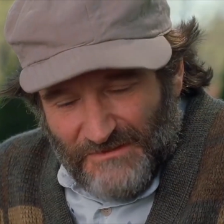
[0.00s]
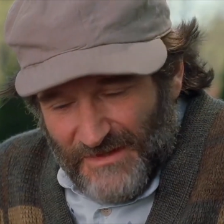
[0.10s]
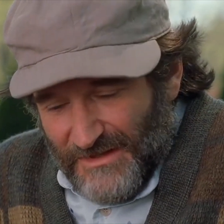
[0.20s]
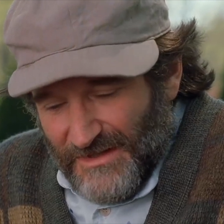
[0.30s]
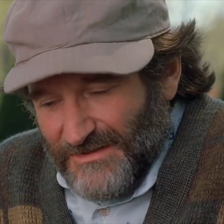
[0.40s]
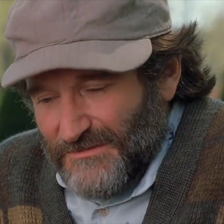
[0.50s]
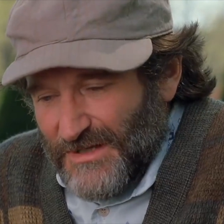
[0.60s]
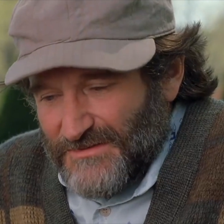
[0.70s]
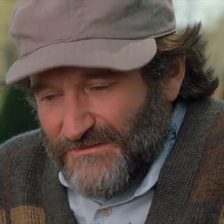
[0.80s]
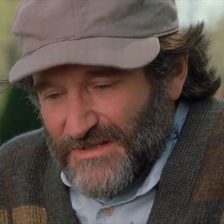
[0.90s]
You've never held your
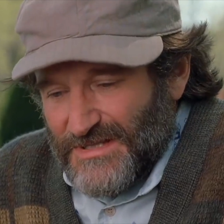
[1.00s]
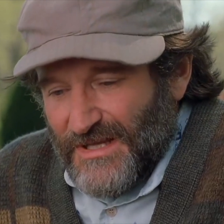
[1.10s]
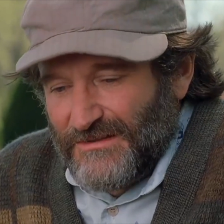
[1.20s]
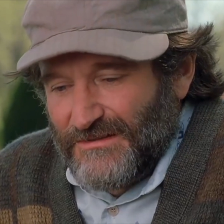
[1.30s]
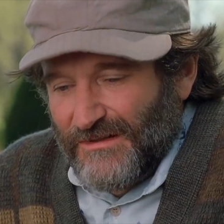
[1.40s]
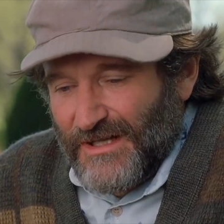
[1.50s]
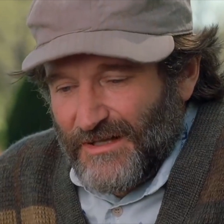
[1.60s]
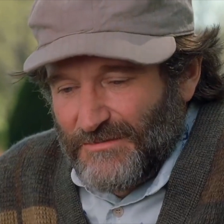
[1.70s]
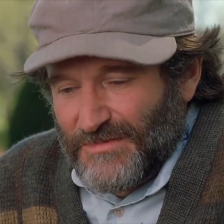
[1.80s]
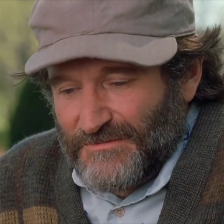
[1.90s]
best friend's head in your
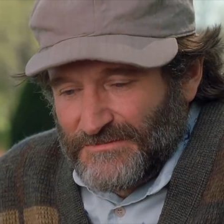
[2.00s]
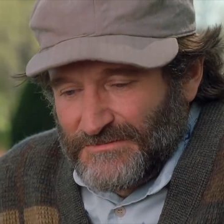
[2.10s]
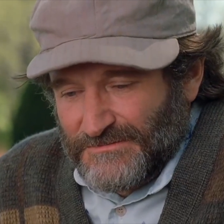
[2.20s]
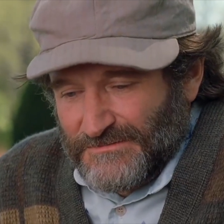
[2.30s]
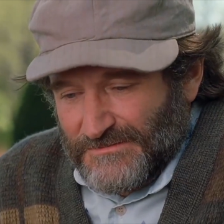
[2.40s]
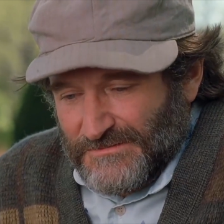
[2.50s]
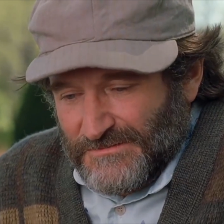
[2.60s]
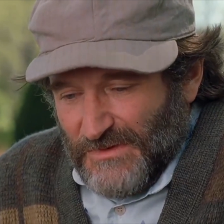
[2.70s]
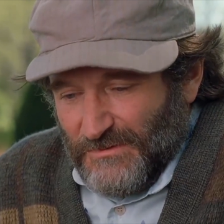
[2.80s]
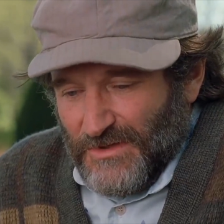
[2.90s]
lap
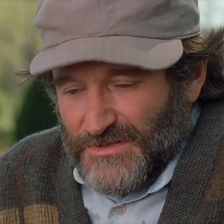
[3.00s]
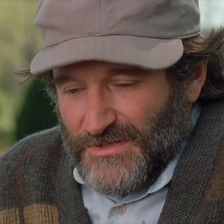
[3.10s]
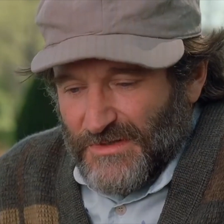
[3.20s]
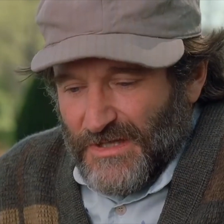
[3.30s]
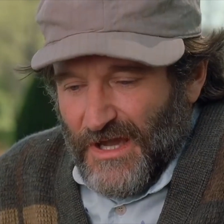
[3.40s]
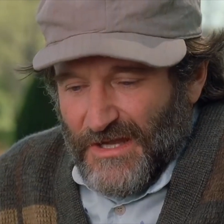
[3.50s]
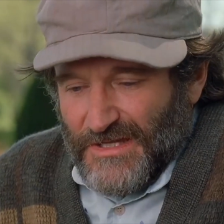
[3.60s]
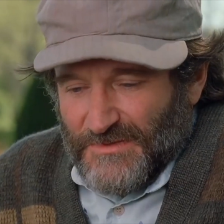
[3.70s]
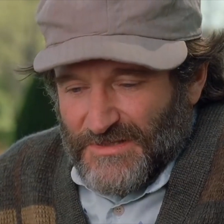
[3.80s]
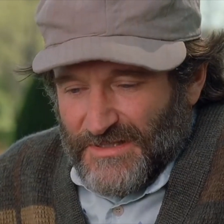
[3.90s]
and watch him
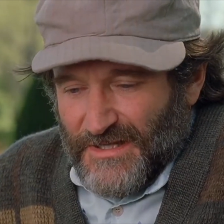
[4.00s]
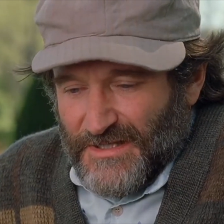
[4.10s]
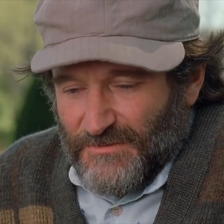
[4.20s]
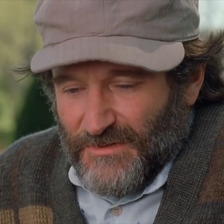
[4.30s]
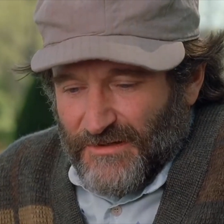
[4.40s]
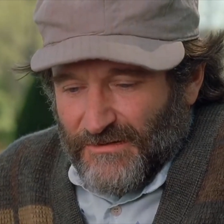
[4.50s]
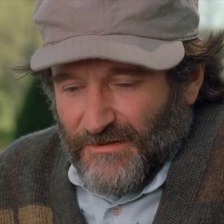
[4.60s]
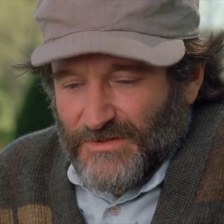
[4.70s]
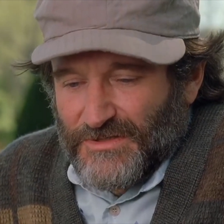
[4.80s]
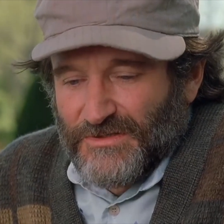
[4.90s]
gasp his last breath
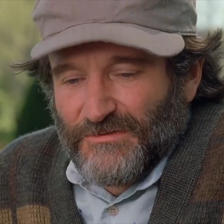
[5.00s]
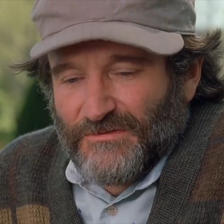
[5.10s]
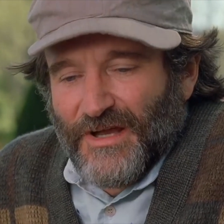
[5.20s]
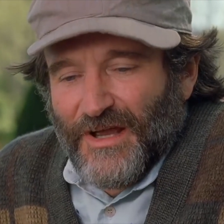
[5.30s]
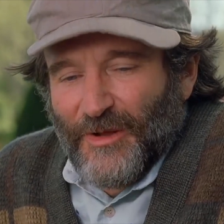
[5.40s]
looking to you for